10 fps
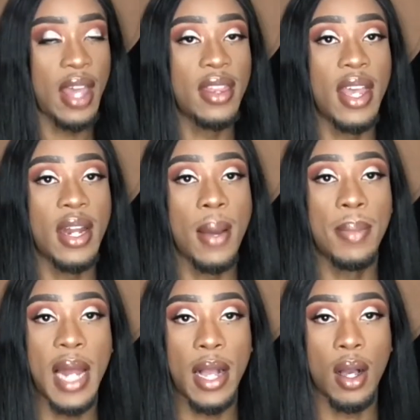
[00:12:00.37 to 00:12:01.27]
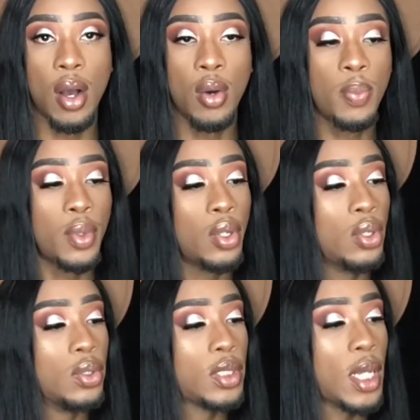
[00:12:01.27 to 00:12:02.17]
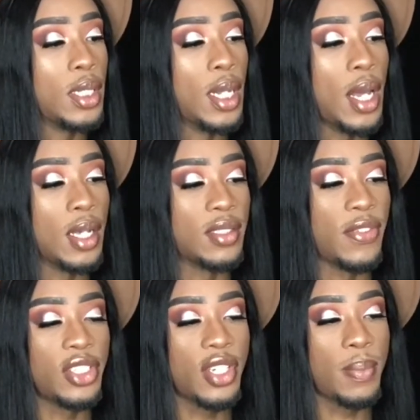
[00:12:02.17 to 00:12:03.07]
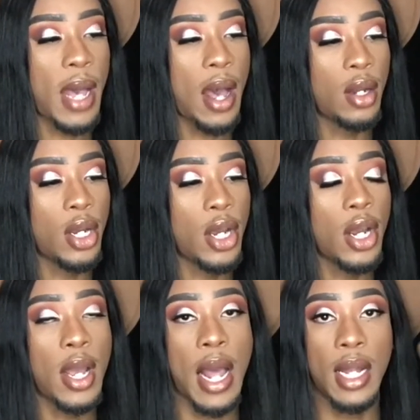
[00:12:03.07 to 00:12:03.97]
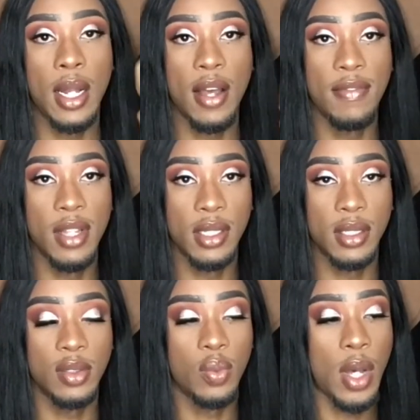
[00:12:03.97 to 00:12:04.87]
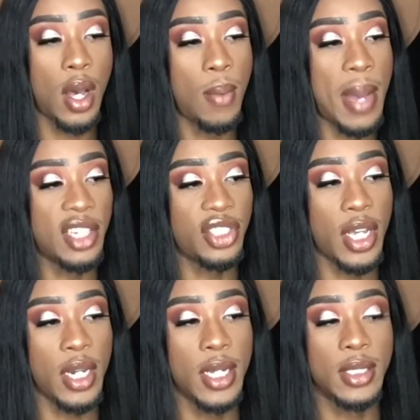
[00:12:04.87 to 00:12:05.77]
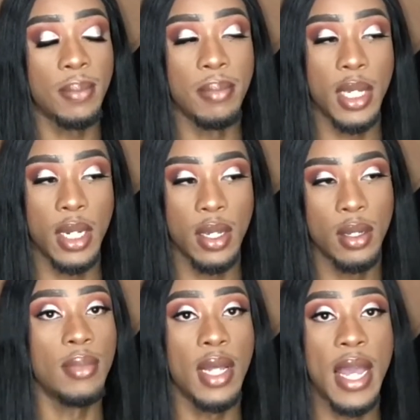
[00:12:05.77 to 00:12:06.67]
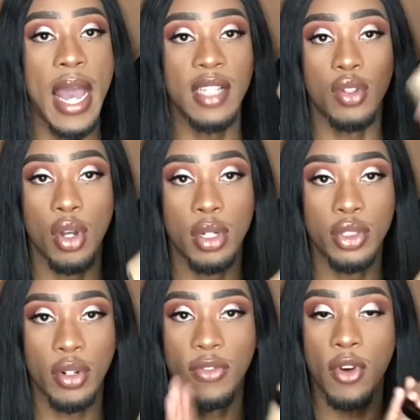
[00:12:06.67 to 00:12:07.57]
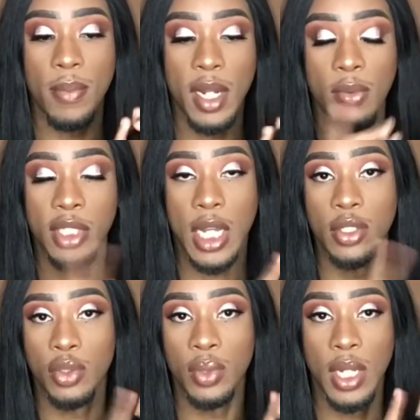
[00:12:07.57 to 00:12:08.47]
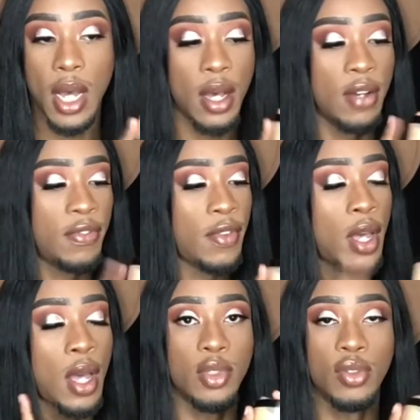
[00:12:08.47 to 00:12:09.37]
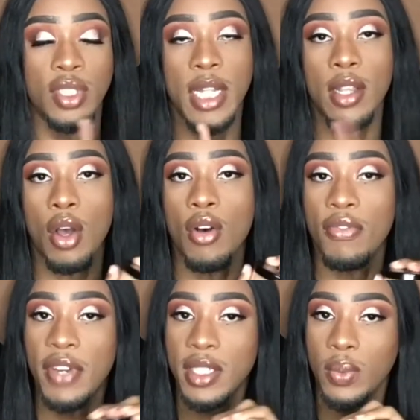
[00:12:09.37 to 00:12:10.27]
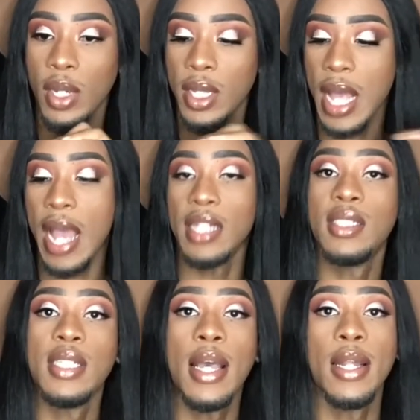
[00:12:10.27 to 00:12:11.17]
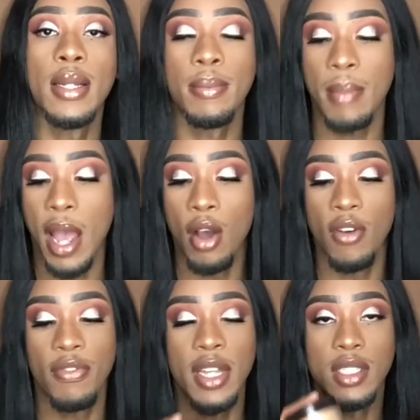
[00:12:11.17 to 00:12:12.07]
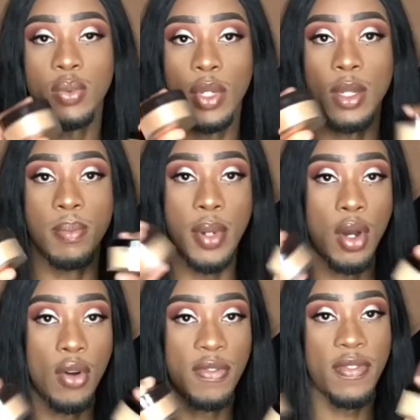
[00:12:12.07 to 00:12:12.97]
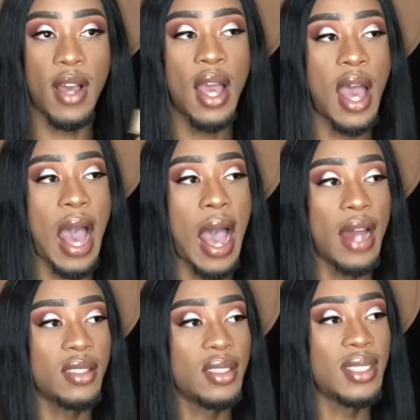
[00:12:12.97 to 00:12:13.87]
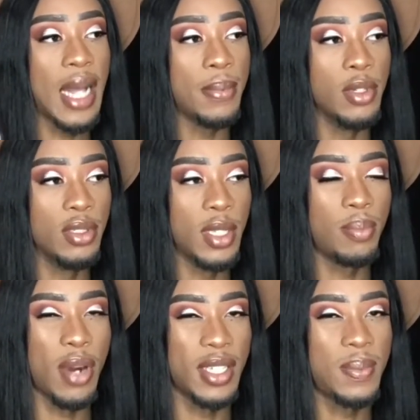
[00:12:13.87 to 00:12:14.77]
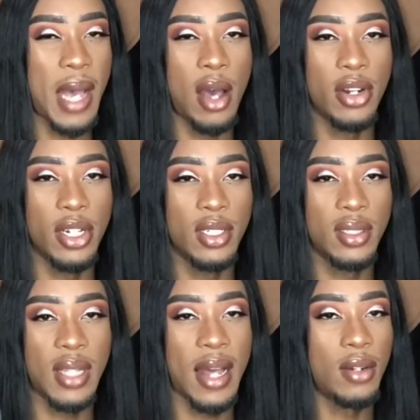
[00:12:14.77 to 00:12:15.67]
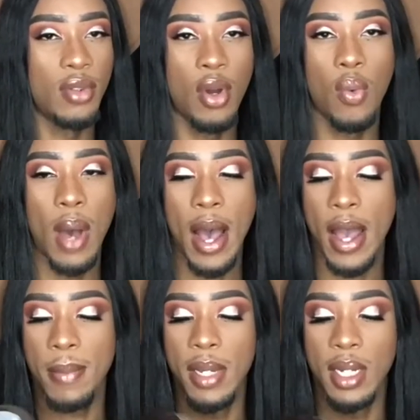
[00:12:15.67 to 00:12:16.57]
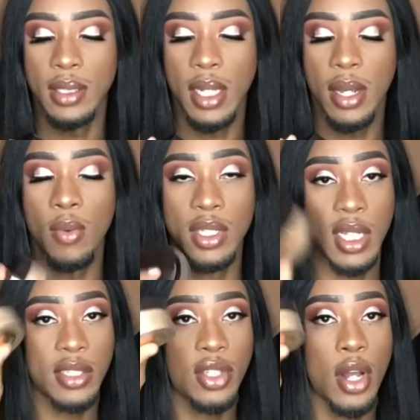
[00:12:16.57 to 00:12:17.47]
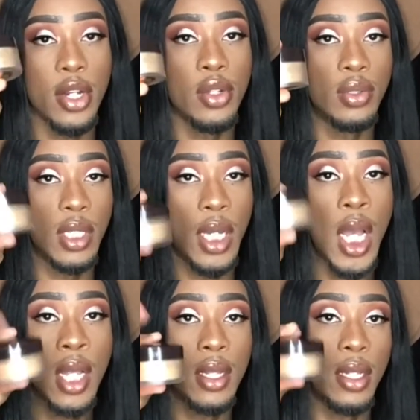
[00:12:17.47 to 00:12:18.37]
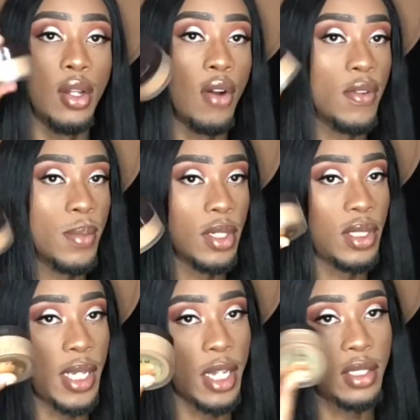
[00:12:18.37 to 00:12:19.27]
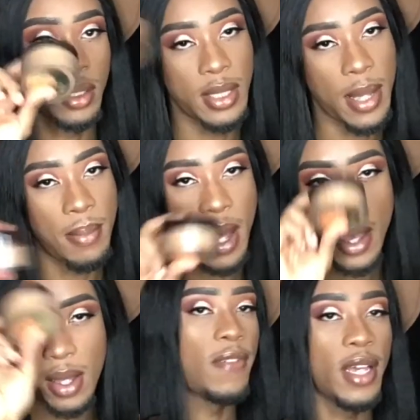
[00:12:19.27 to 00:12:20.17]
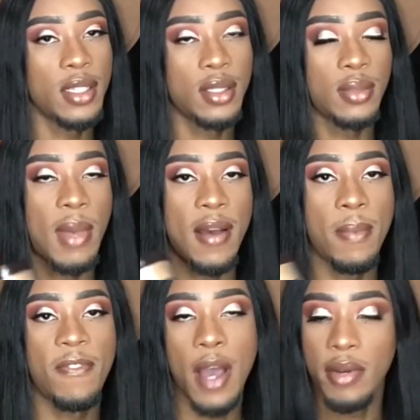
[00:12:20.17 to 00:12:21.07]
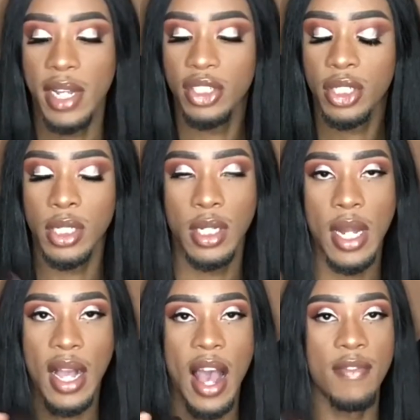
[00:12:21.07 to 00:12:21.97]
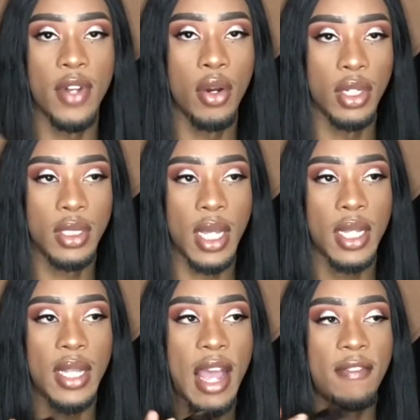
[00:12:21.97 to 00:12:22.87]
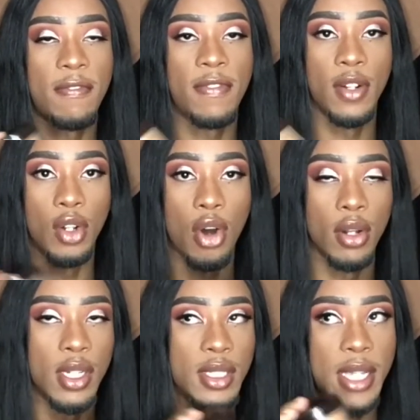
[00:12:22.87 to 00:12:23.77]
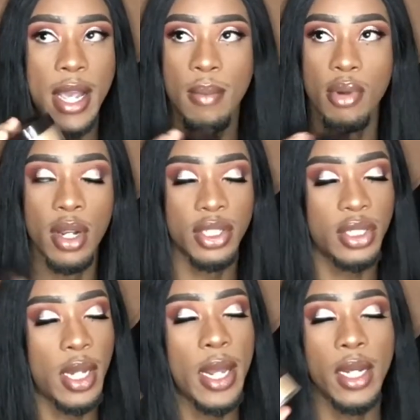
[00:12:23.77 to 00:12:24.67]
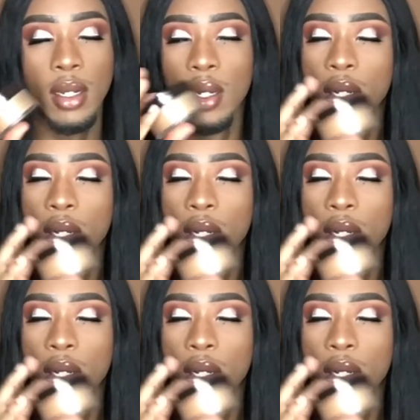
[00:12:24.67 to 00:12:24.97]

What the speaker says: And then Black Opal's Deluxe Finishing Powder. I love this as well. My shade is medium. It has oil control formula, which I do love to set the whole face with. I set my whole face with both. I honestly stopped using pressed powders. I don't know why, because like once I started using the Laura Mercier to set my face, my foundation, like I've noticed like that flawless airbrush like